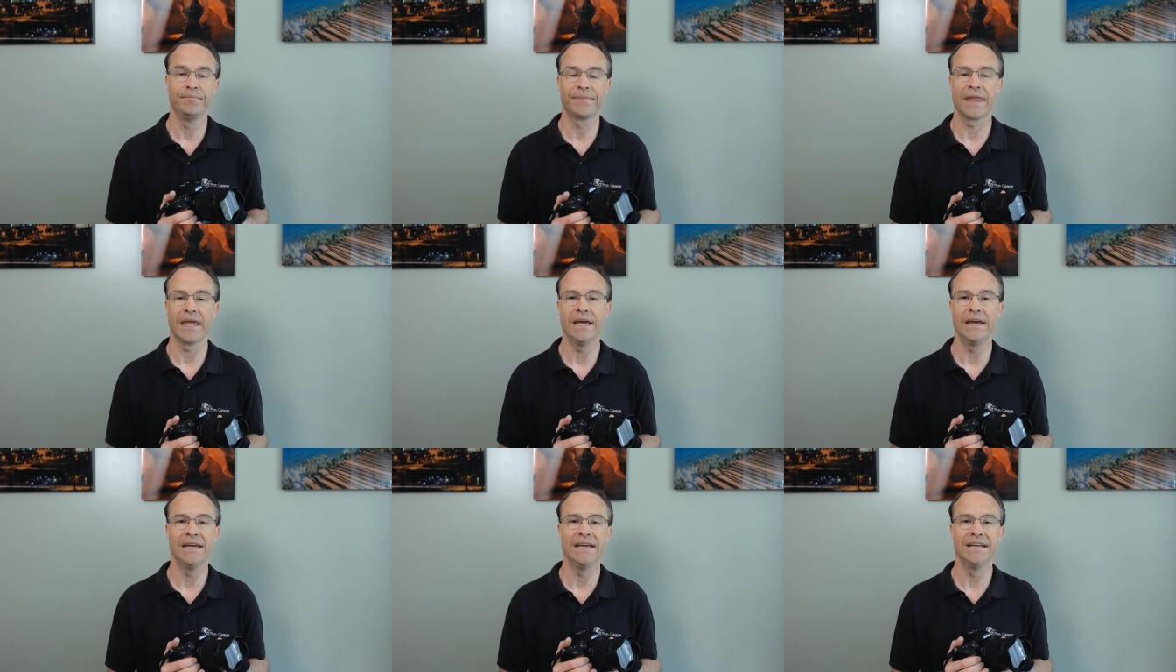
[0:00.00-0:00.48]

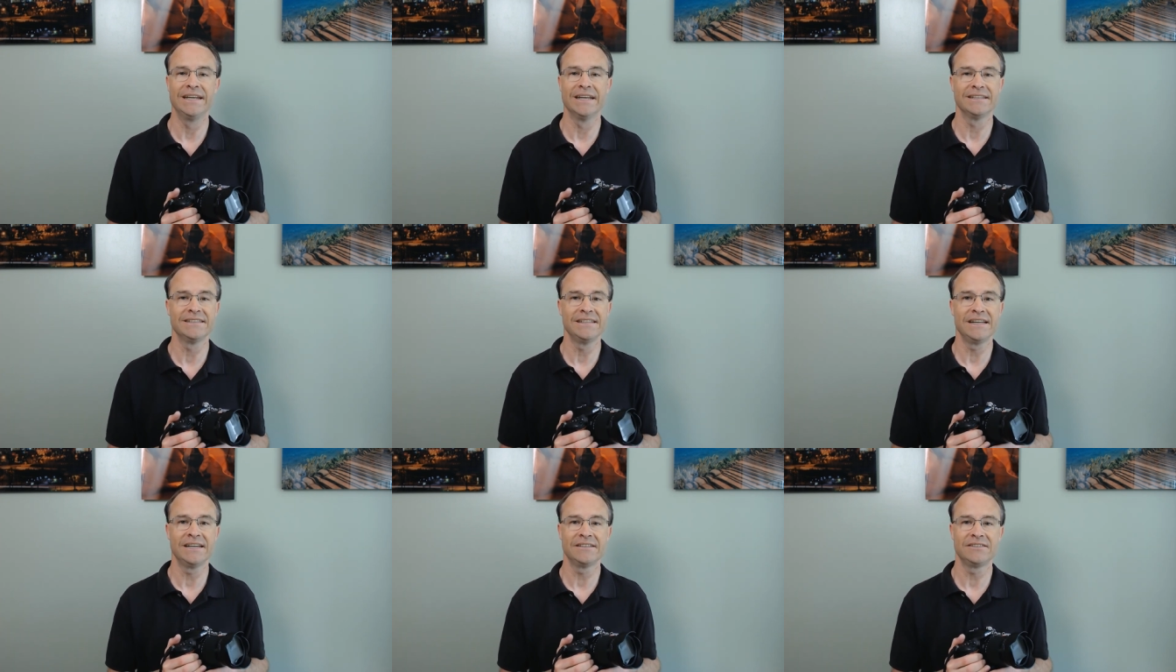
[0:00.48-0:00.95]
Uh, it
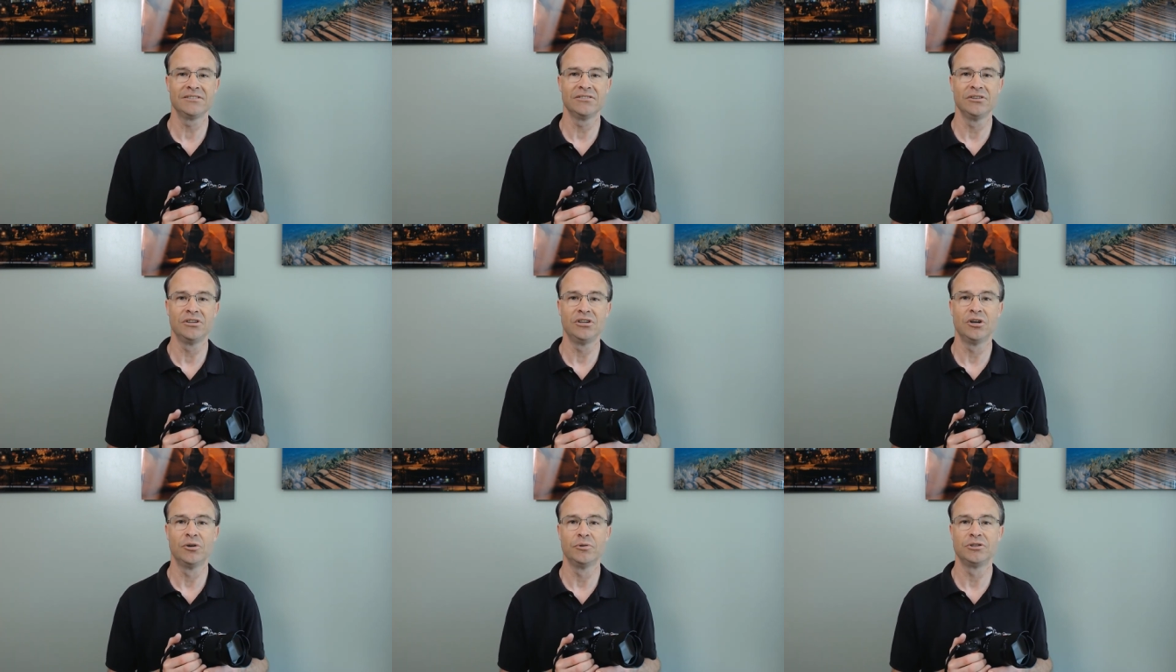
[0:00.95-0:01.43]
doesn't necessarily
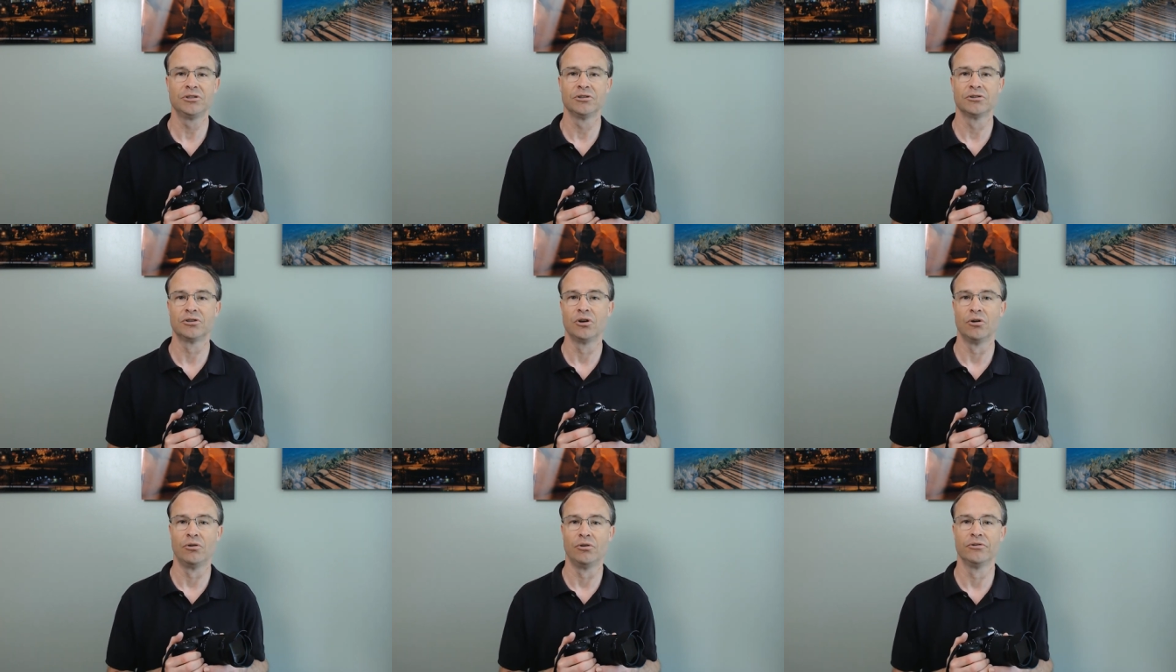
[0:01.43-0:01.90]
know what your
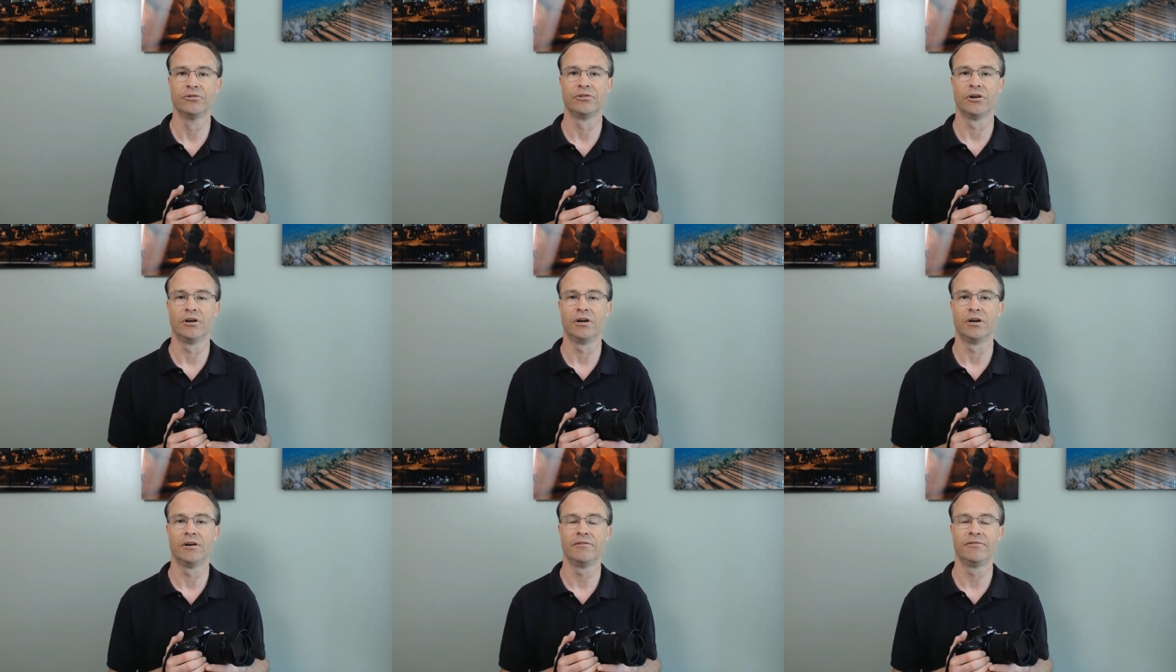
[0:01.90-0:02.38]
goals
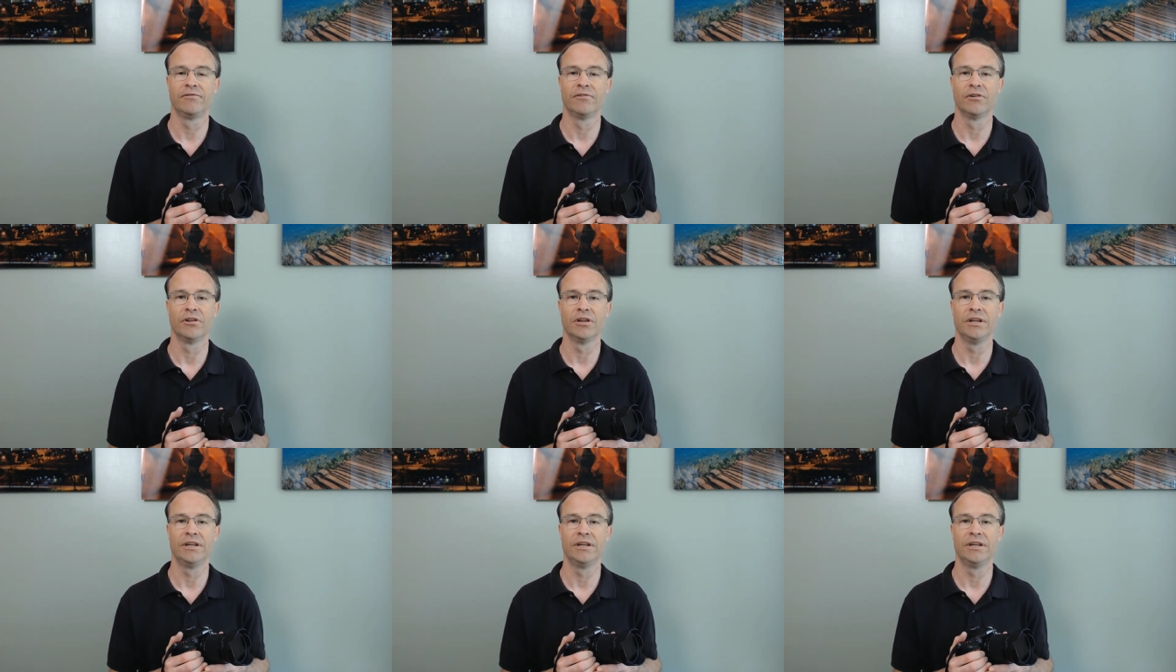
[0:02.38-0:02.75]
are for the